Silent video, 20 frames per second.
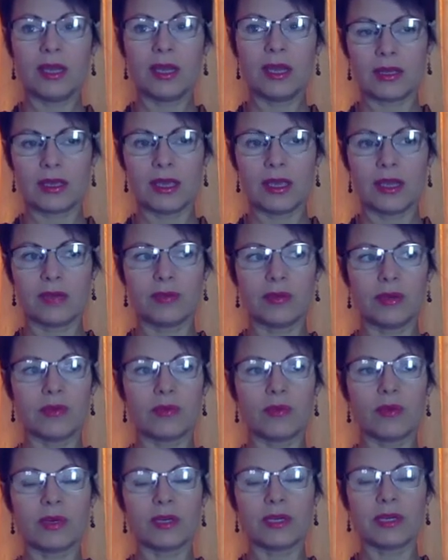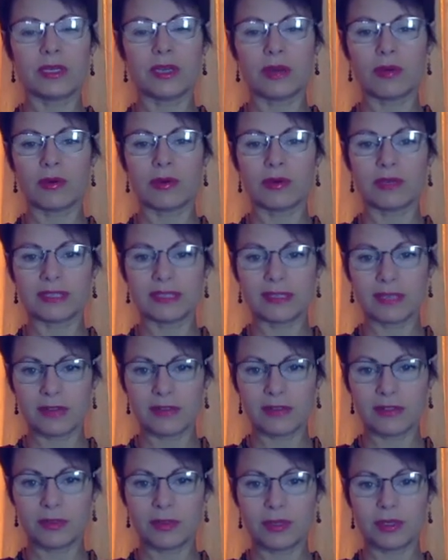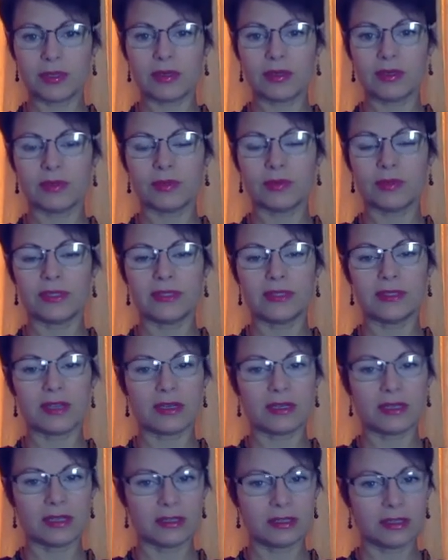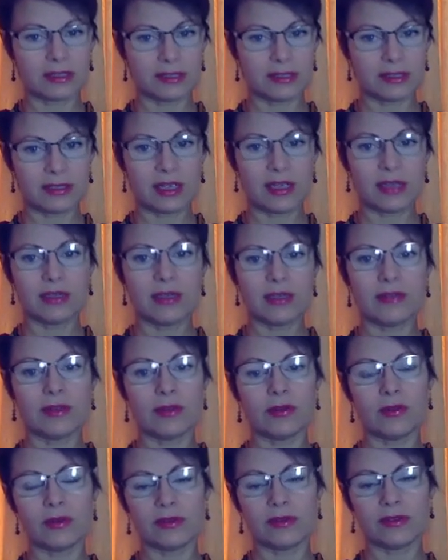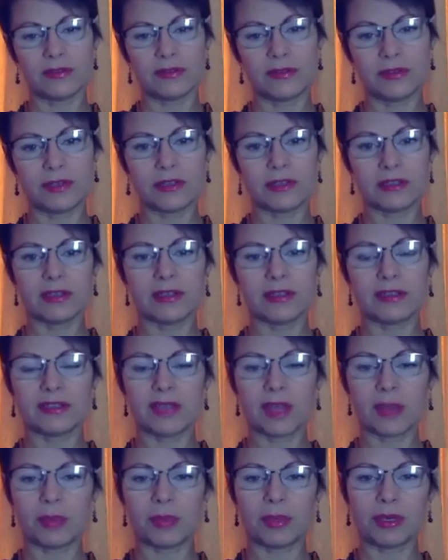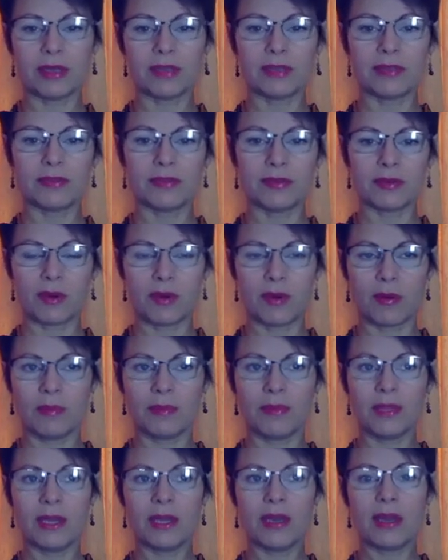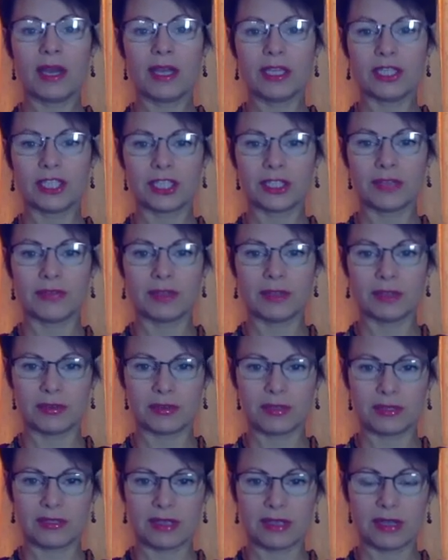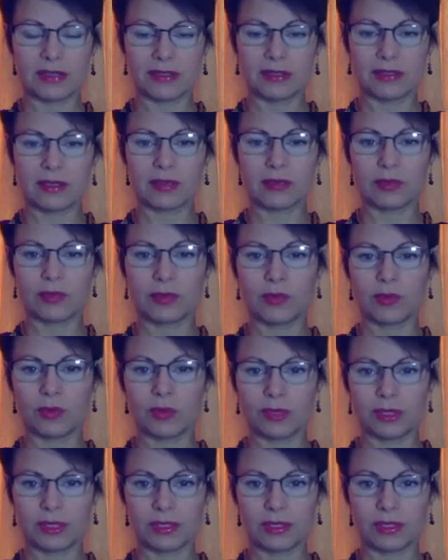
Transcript: and we're working on ourselves, because we start understanding that those fears are stopping us from achieving the results that we want.